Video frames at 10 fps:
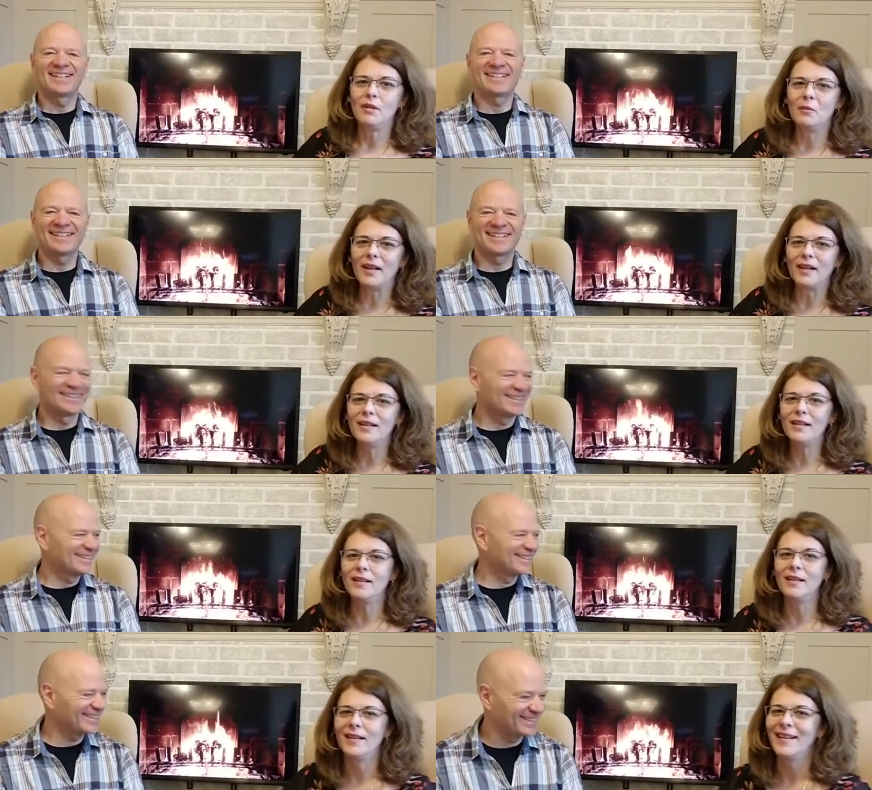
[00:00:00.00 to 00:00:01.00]
Speaker 1: well.
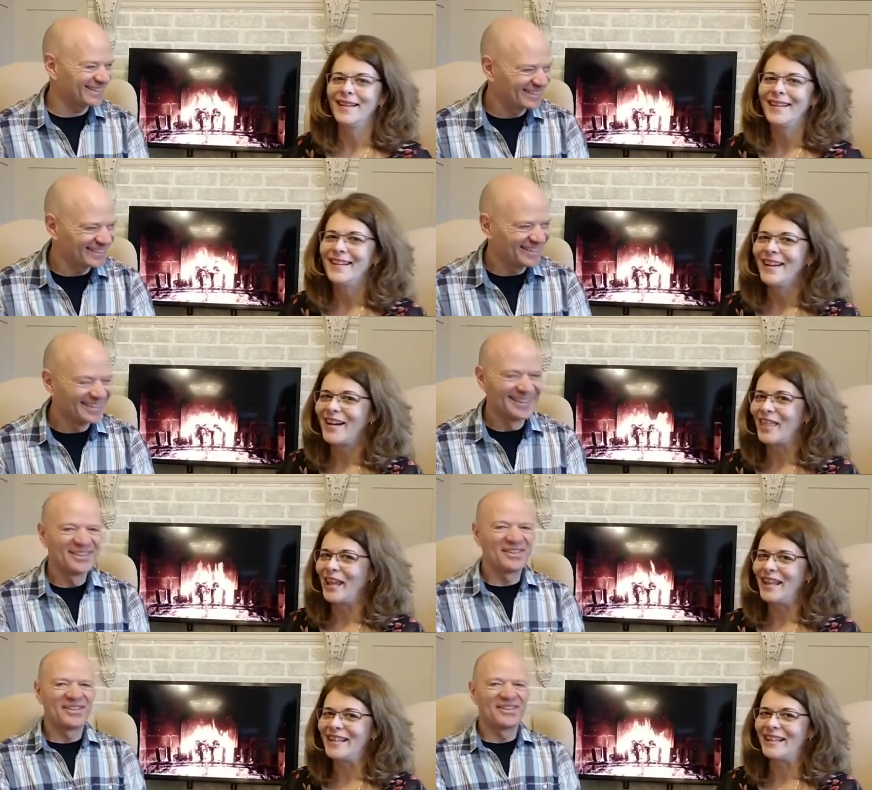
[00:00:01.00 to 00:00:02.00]
Yeah. I think.